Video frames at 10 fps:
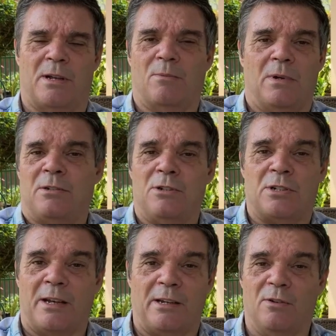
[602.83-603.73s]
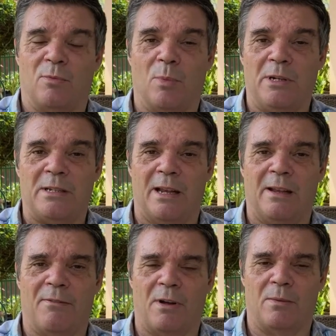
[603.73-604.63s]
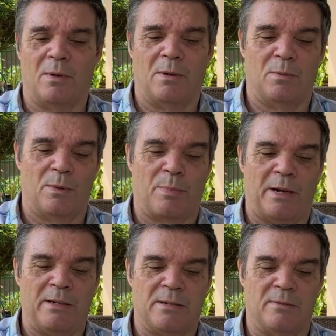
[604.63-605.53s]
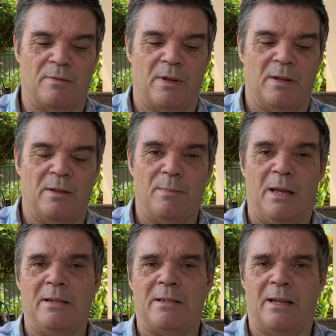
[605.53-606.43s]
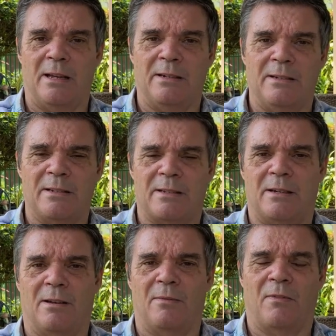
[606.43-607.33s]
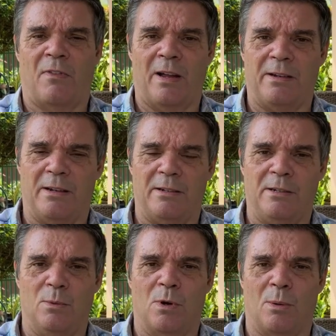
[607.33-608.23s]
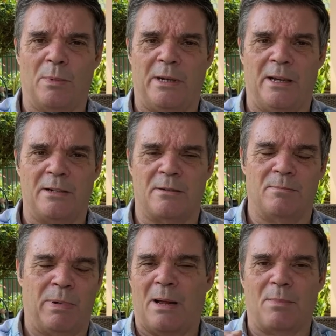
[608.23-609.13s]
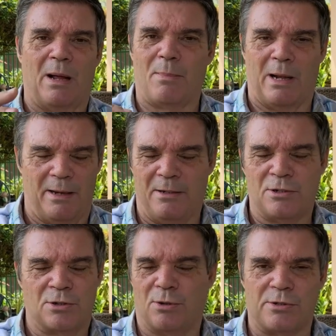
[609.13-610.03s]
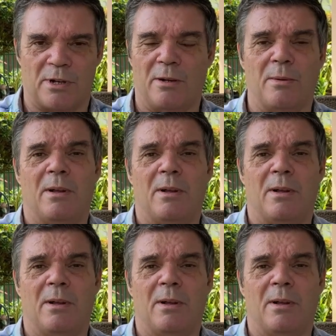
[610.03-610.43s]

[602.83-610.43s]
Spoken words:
I just had enough money to live on with the price of maintenance and finding a new accommodation, blah, blah, blah. It just goes on.